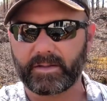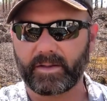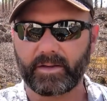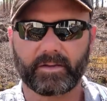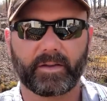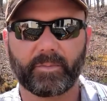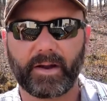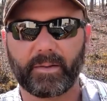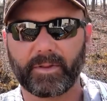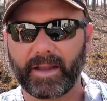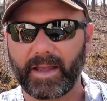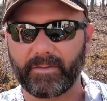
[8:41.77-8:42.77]
in here that
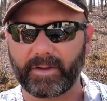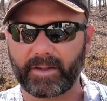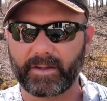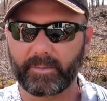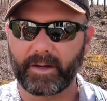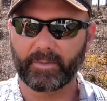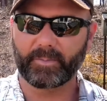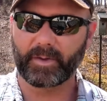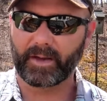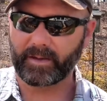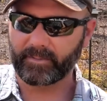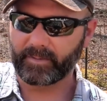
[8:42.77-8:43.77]
probably haven't come up,
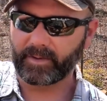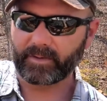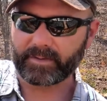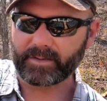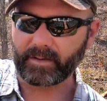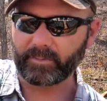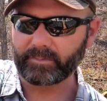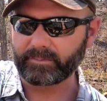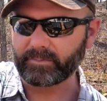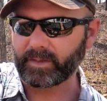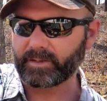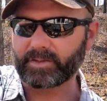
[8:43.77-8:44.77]
and there are some
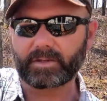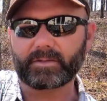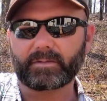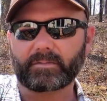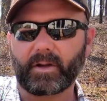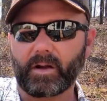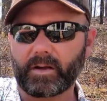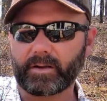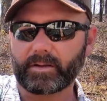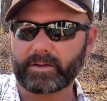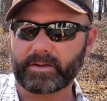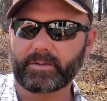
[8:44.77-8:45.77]
that just aren't
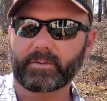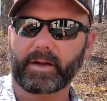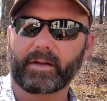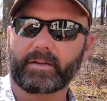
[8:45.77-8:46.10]
gonna do well.